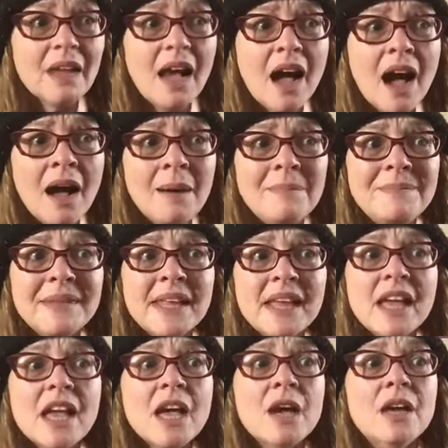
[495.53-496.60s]
Um,
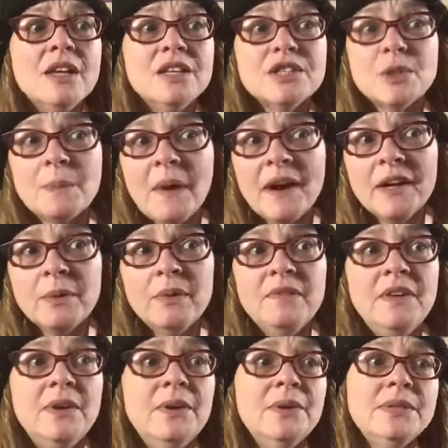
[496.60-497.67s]
so product
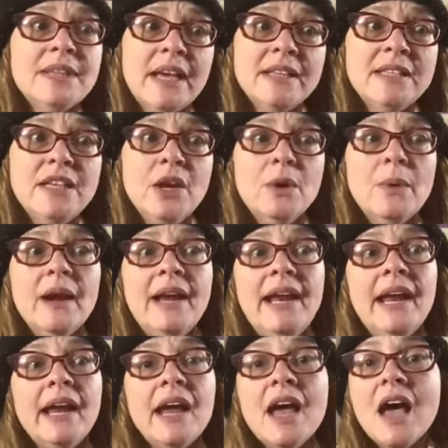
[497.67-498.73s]
reviews, SEO
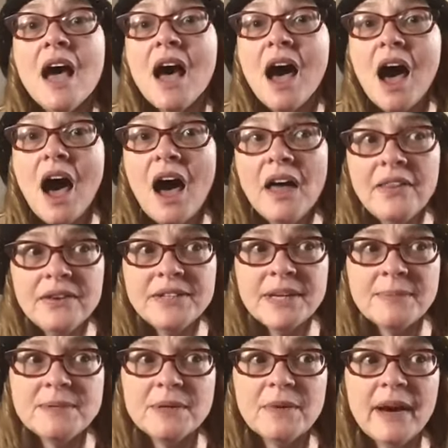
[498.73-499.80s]
writing, other
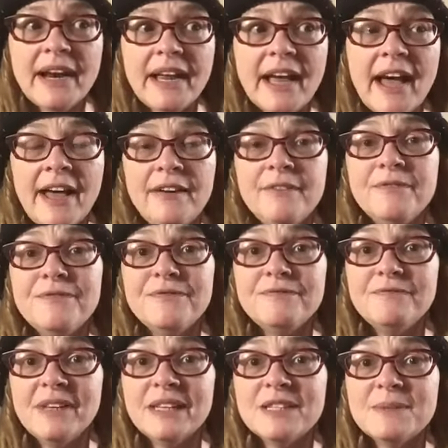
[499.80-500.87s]
types of writing I've
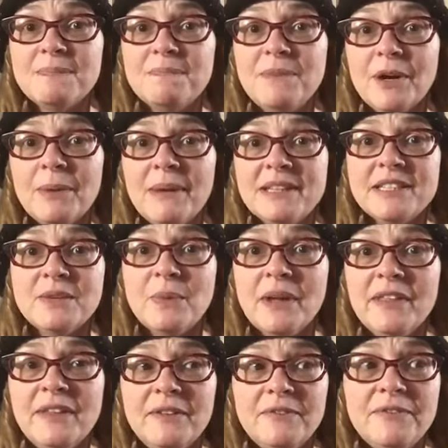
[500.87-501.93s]
experimented
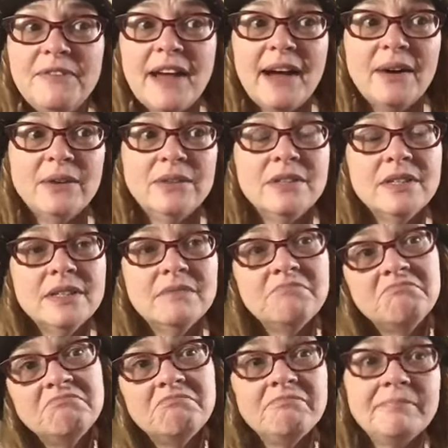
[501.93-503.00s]
with and found,
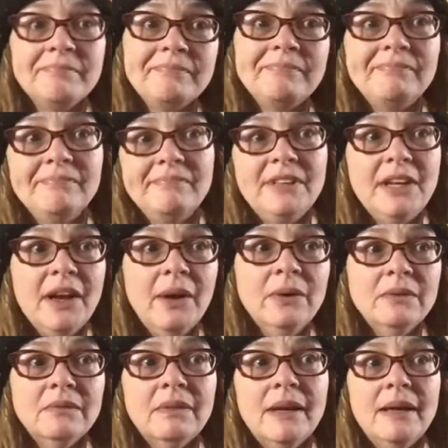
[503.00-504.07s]
you
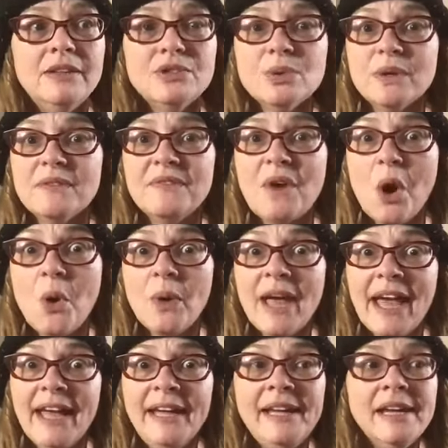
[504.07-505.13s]
know, sort of
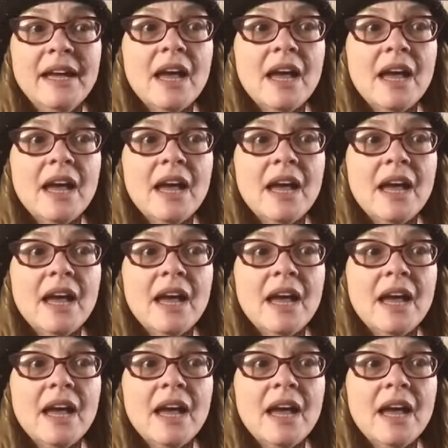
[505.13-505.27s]
okay.